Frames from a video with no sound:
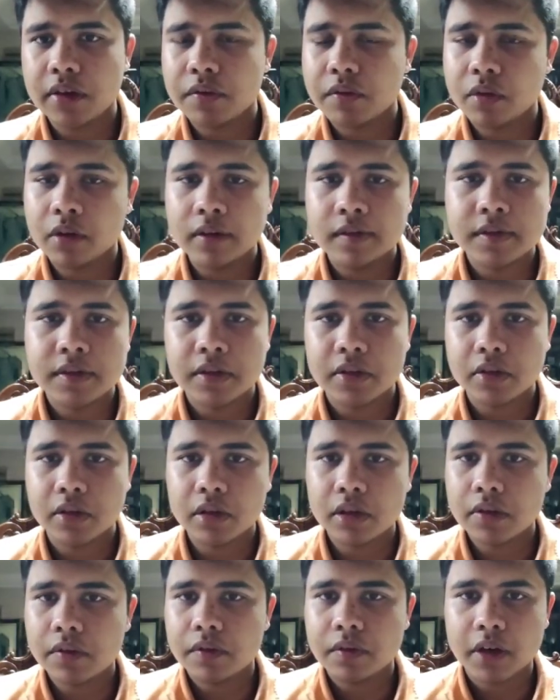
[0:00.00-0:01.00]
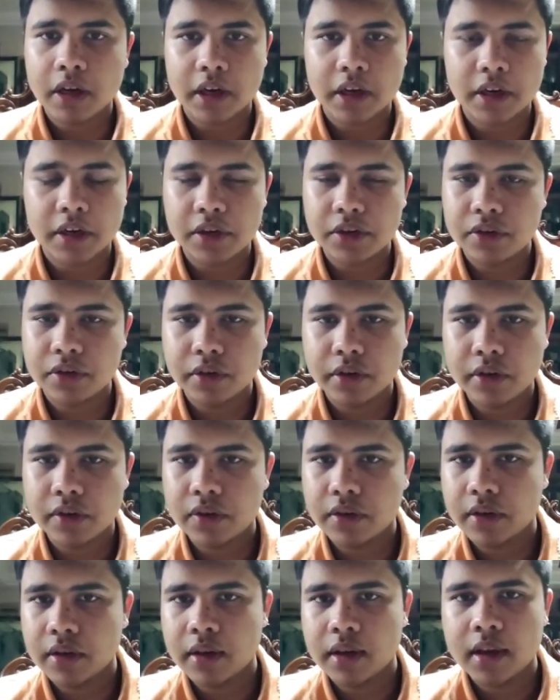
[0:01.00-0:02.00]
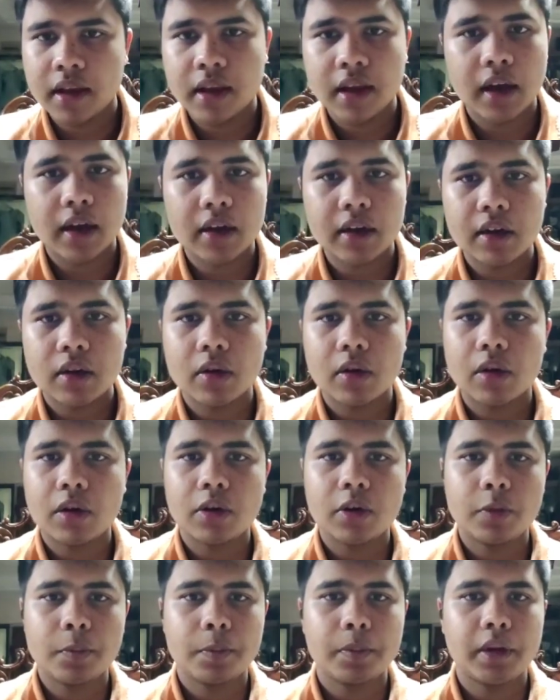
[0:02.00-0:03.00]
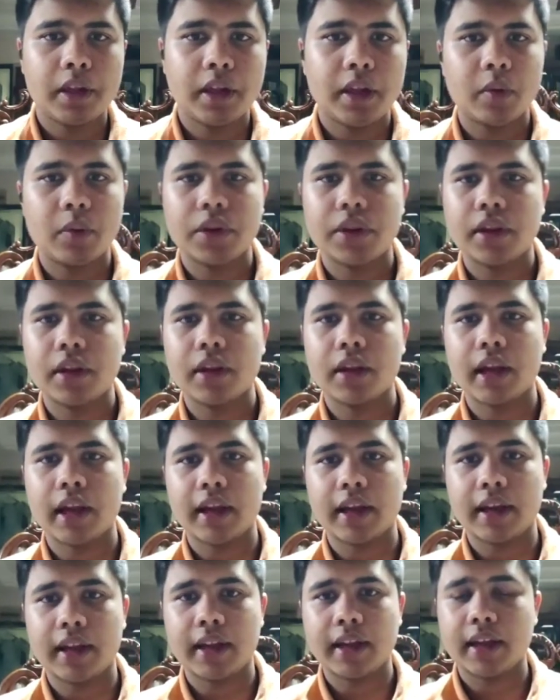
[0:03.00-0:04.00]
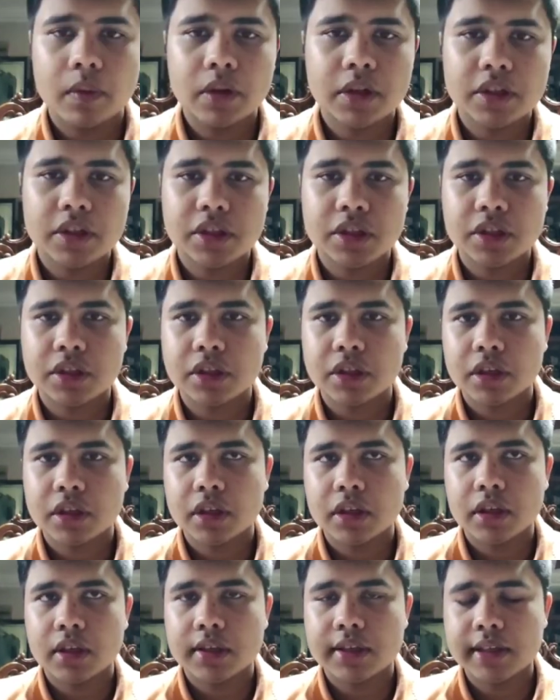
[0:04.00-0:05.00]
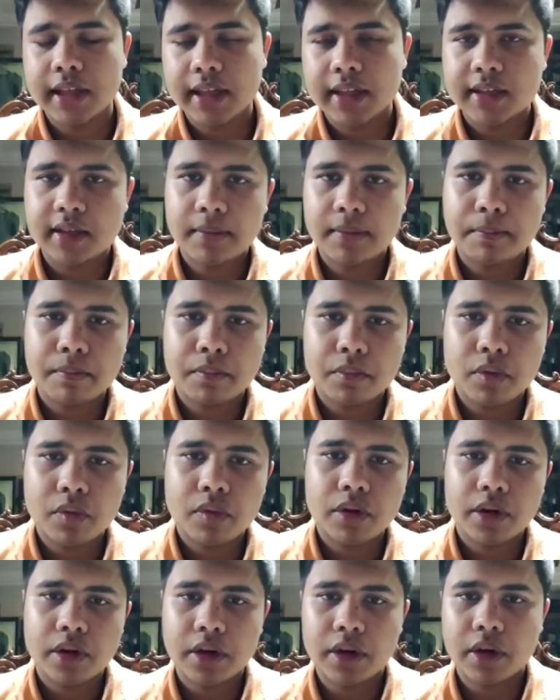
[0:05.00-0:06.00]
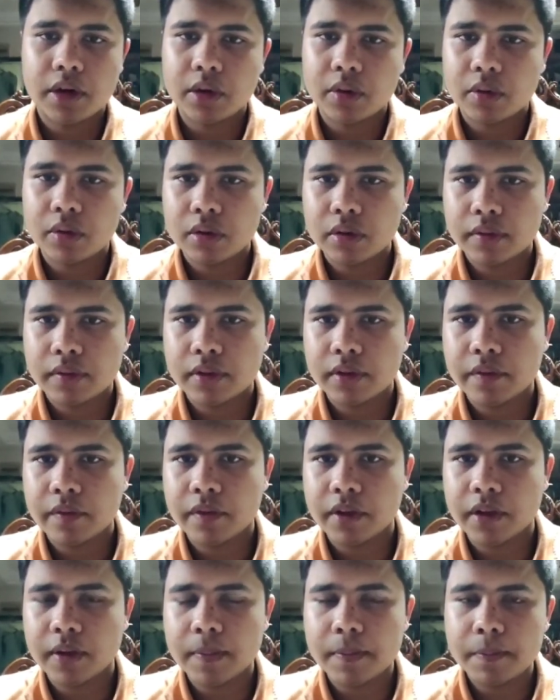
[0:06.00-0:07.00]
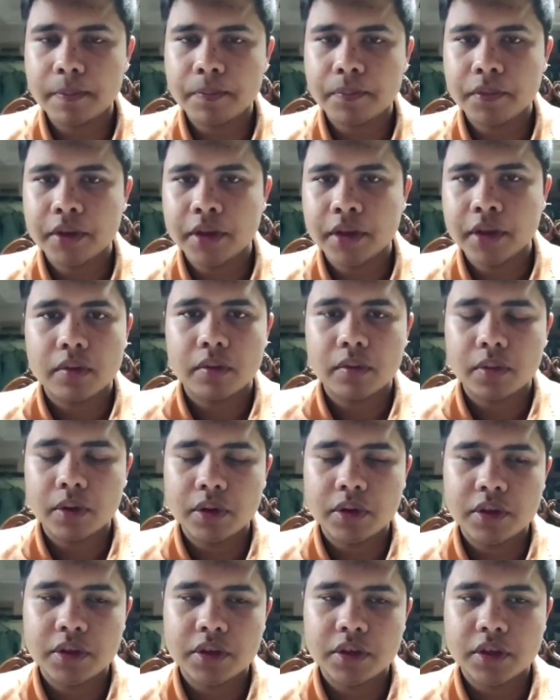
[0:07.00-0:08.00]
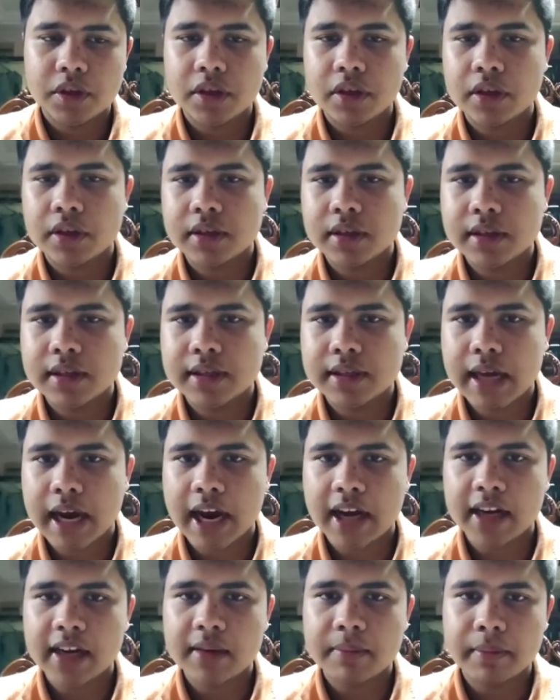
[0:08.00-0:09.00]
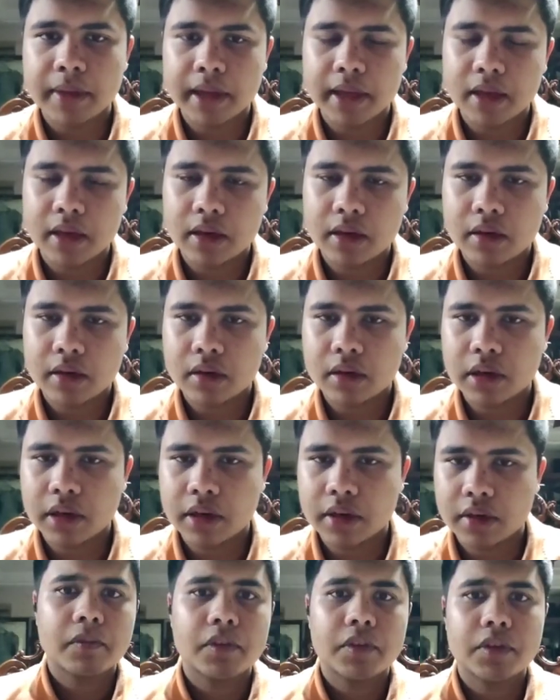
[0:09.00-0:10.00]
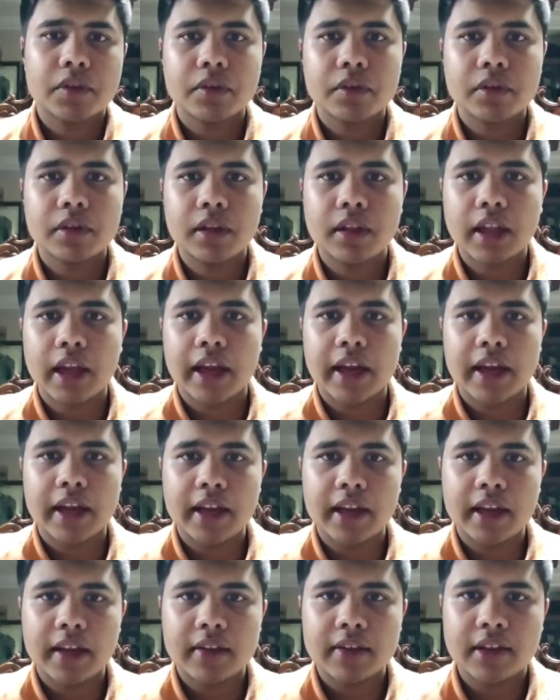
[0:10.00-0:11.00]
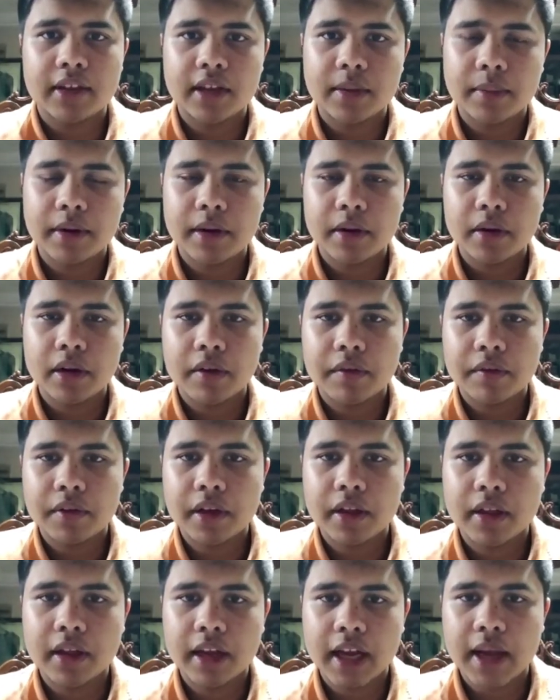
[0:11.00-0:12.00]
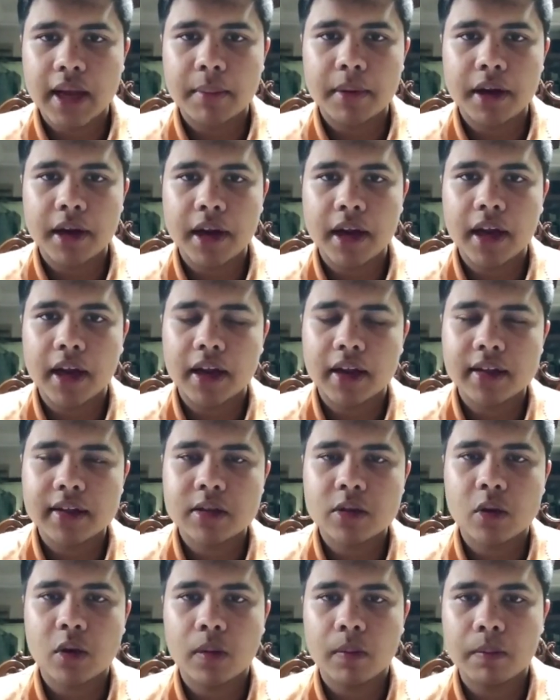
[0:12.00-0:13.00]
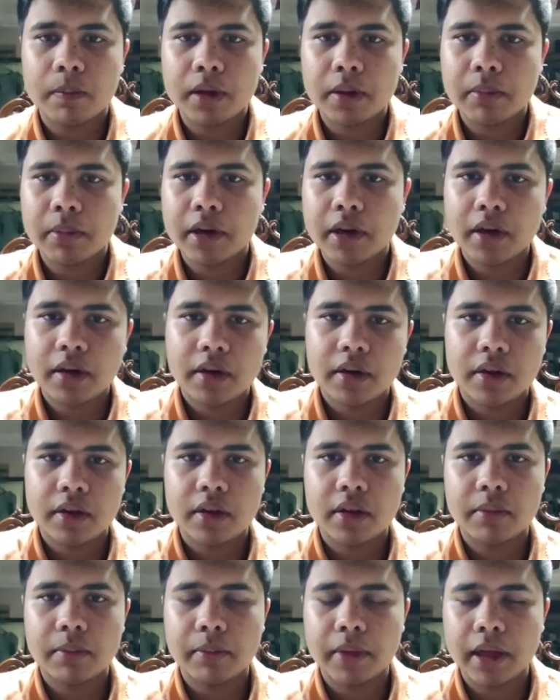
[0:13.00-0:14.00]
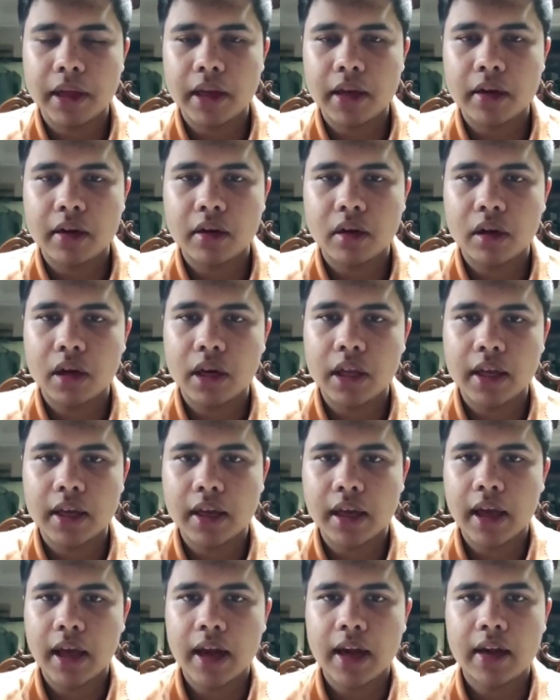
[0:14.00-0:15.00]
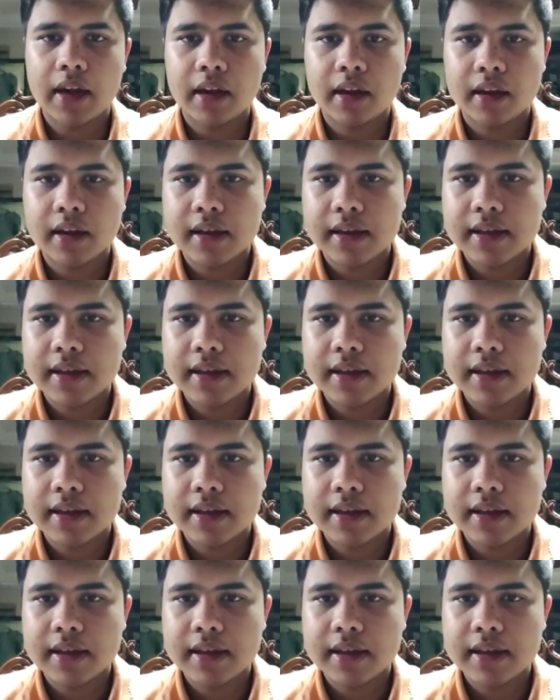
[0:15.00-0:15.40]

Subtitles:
involves a lot of tracking shots and a lot to play with the lighting, which sets the mood and tone of the film, which is a sad and melancholic. So the lighting and cinematography and the camera angles complement the melancholic and